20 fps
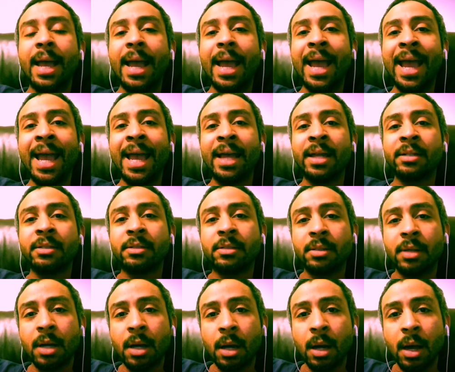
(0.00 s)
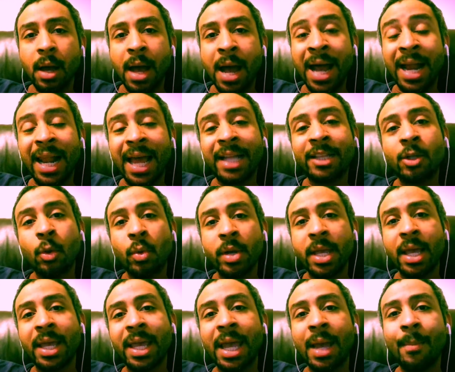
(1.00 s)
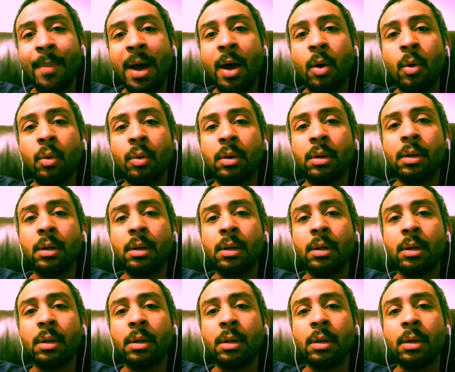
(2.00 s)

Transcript: and I like the way it came out.